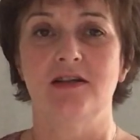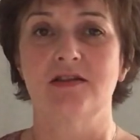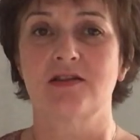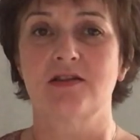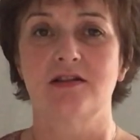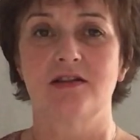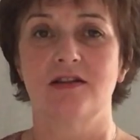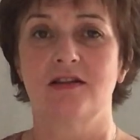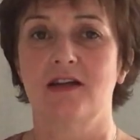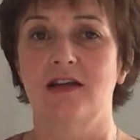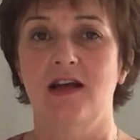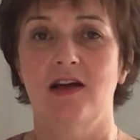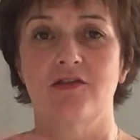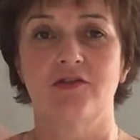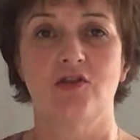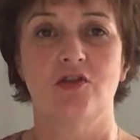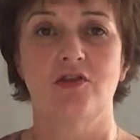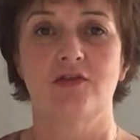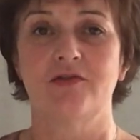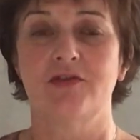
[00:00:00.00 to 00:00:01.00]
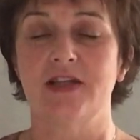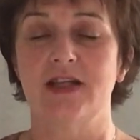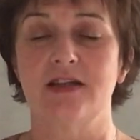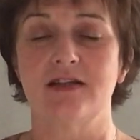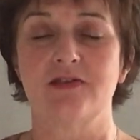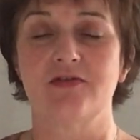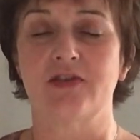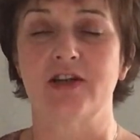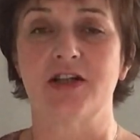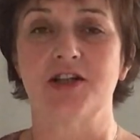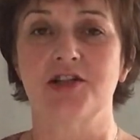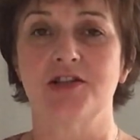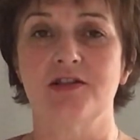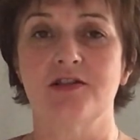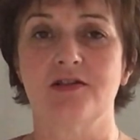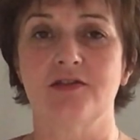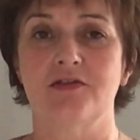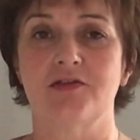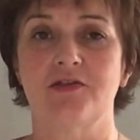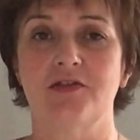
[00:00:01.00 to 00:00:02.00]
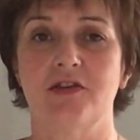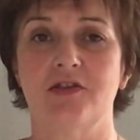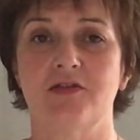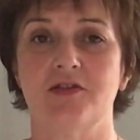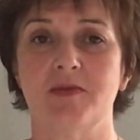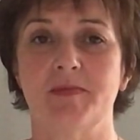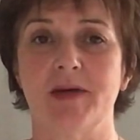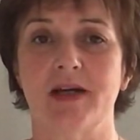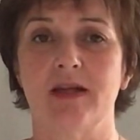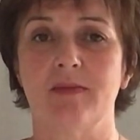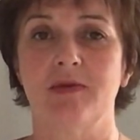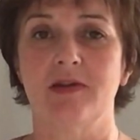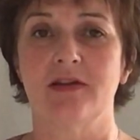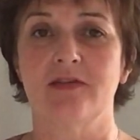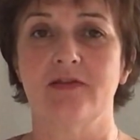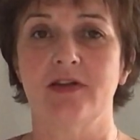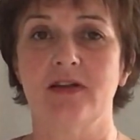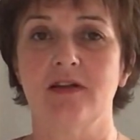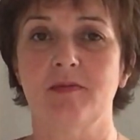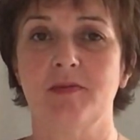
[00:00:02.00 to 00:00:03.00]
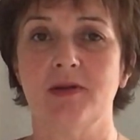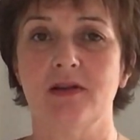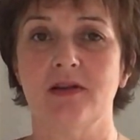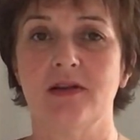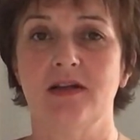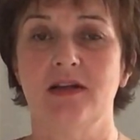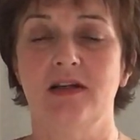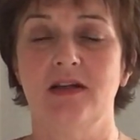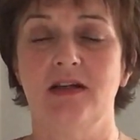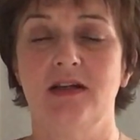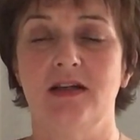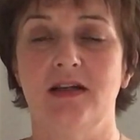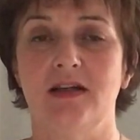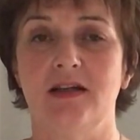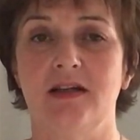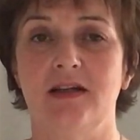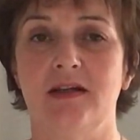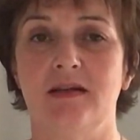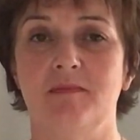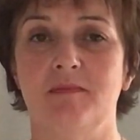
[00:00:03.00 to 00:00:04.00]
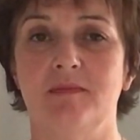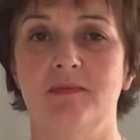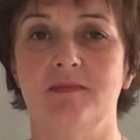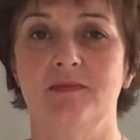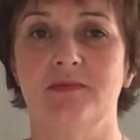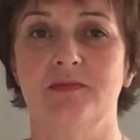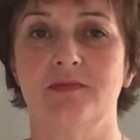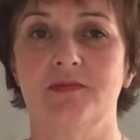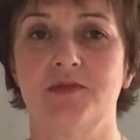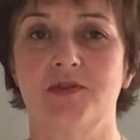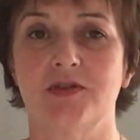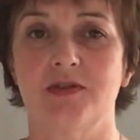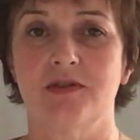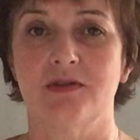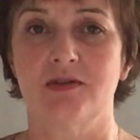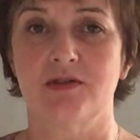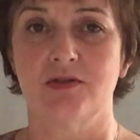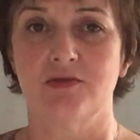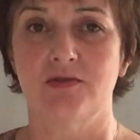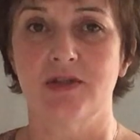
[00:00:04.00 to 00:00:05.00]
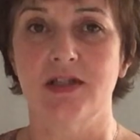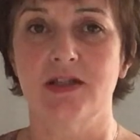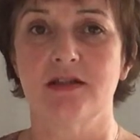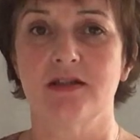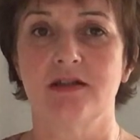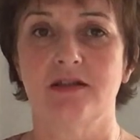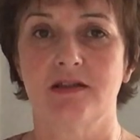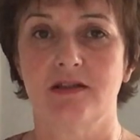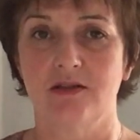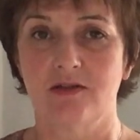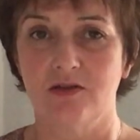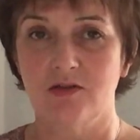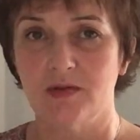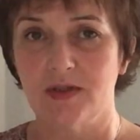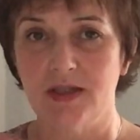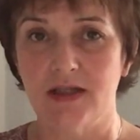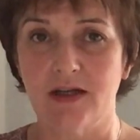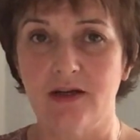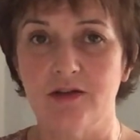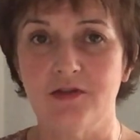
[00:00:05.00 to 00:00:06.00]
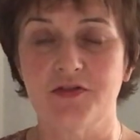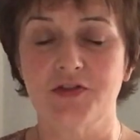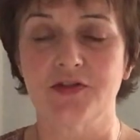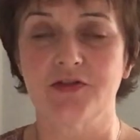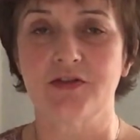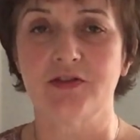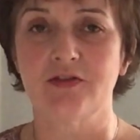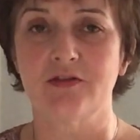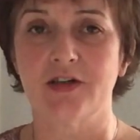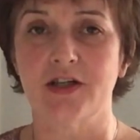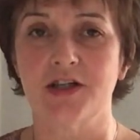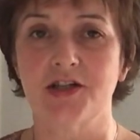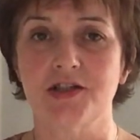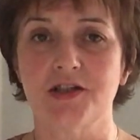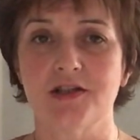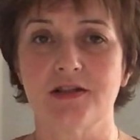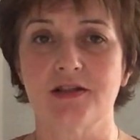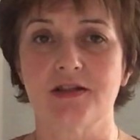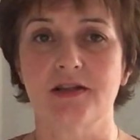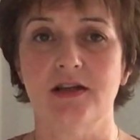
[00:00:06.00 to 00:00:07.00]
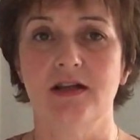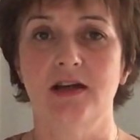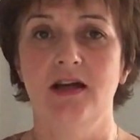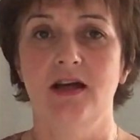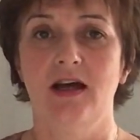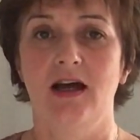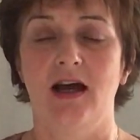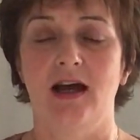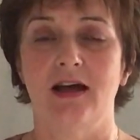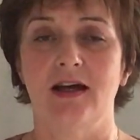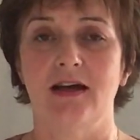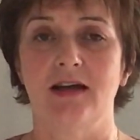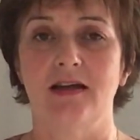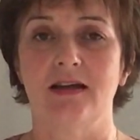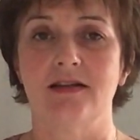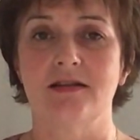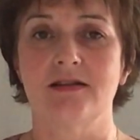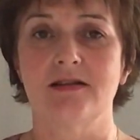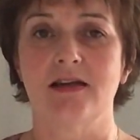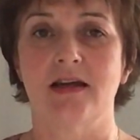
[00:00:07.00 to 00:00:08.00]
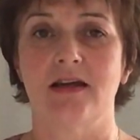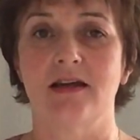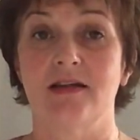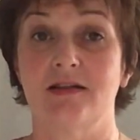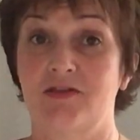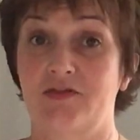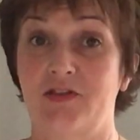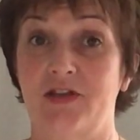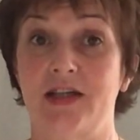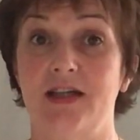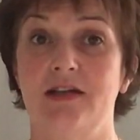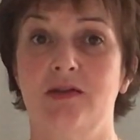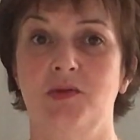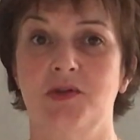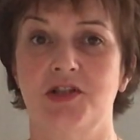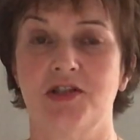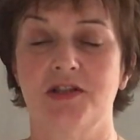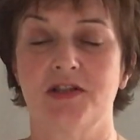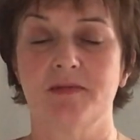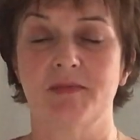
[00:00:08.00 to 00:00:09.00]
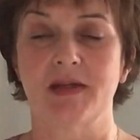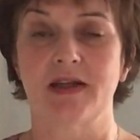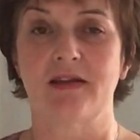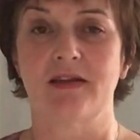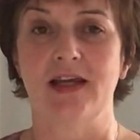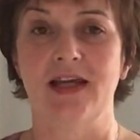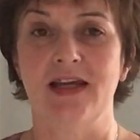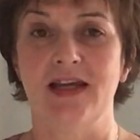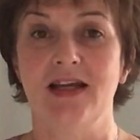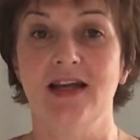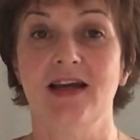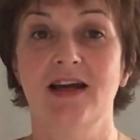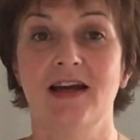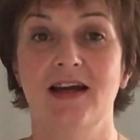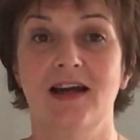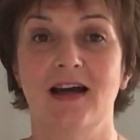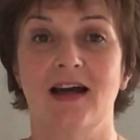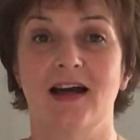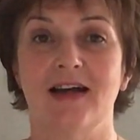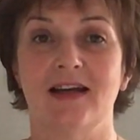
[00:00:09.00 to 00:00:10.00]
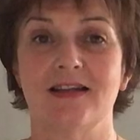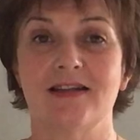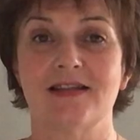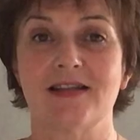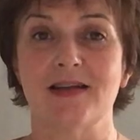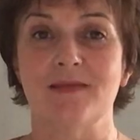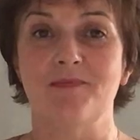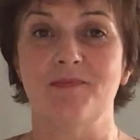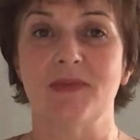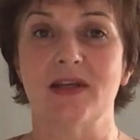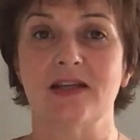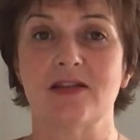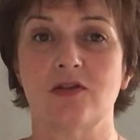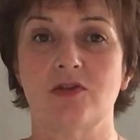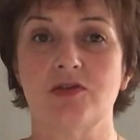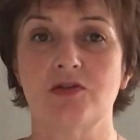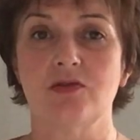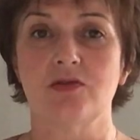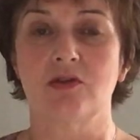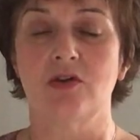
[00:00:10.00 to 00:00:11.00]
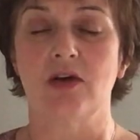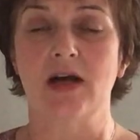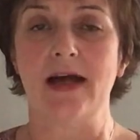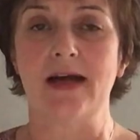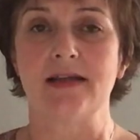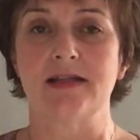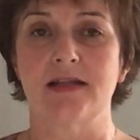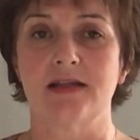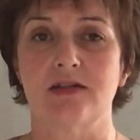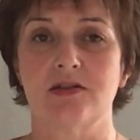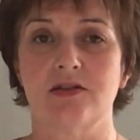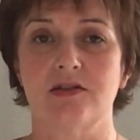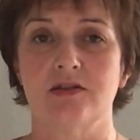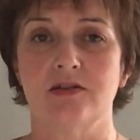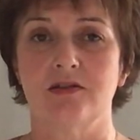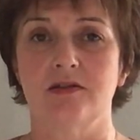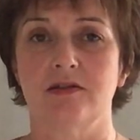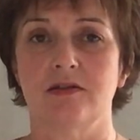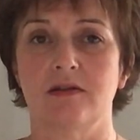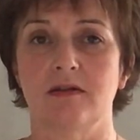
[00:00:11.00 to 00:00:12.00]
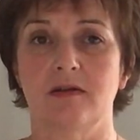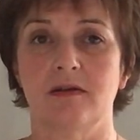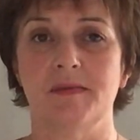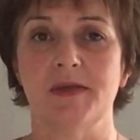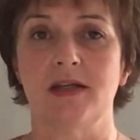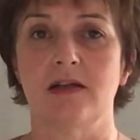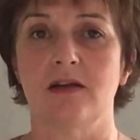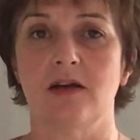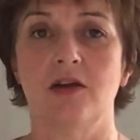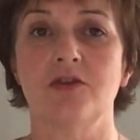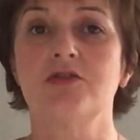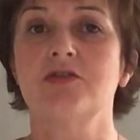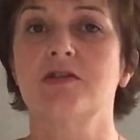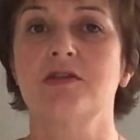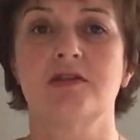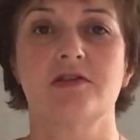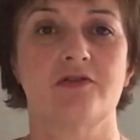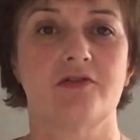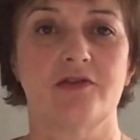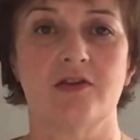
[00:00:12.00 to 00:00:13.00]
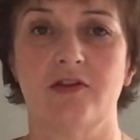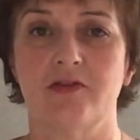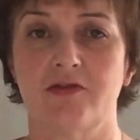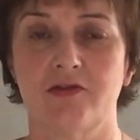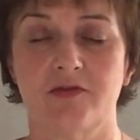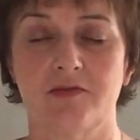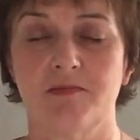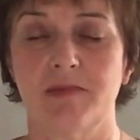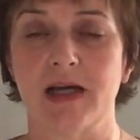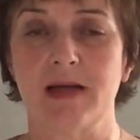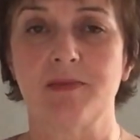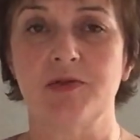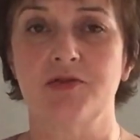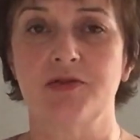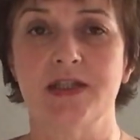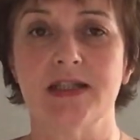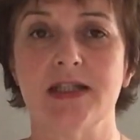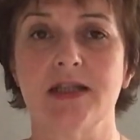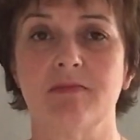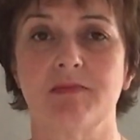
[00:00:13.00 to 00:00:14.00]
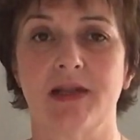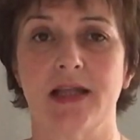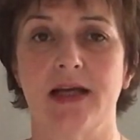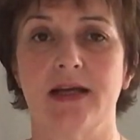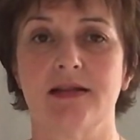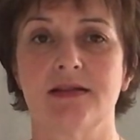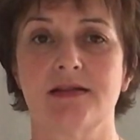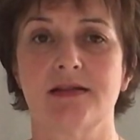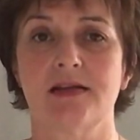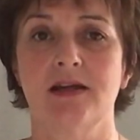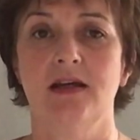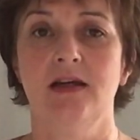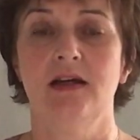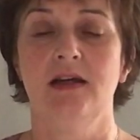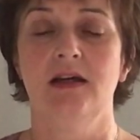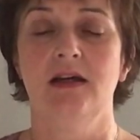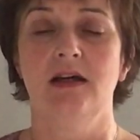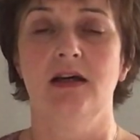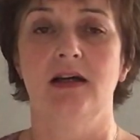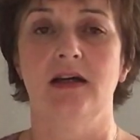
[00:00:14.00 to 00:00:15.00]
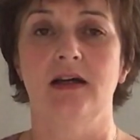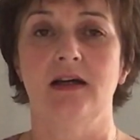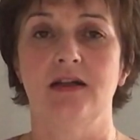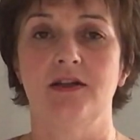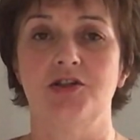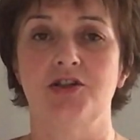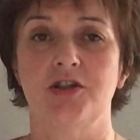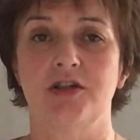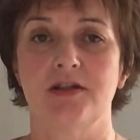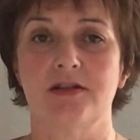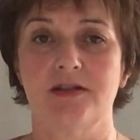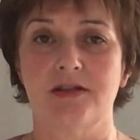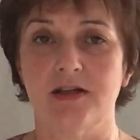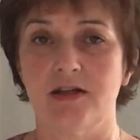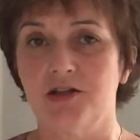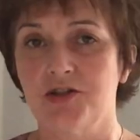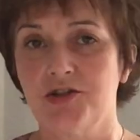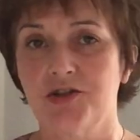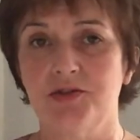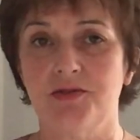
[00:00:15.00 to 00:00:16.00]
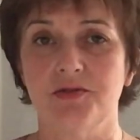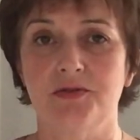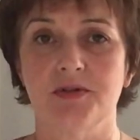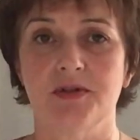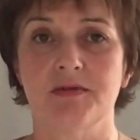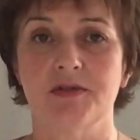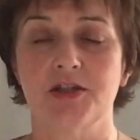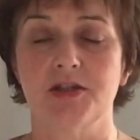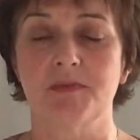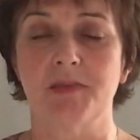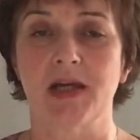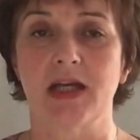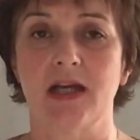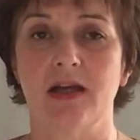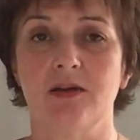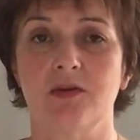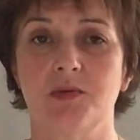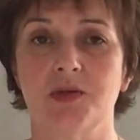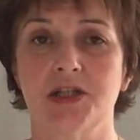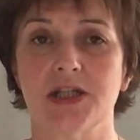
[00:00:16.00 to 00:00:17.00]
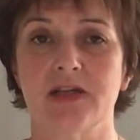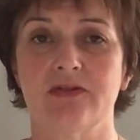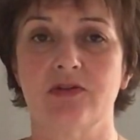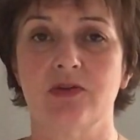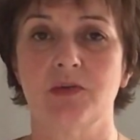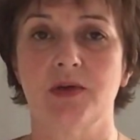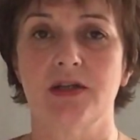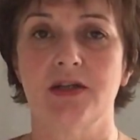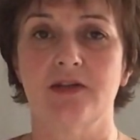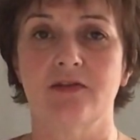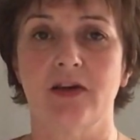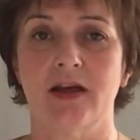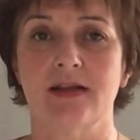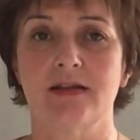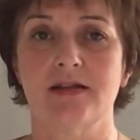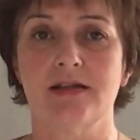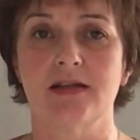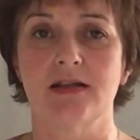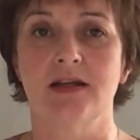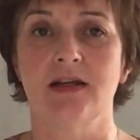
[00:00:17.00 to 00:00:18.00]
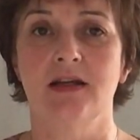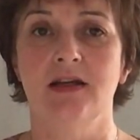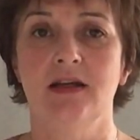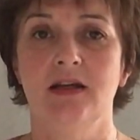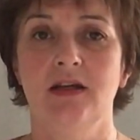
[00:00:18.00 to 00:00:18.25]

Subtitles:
You can have all various versions of the Bible available to read. You can go in and out of different versions, and it's free, which is a big thing. And it's also got access to, hundreds of Bible reading plans, and you can search through and just pick out whichever one you fancy.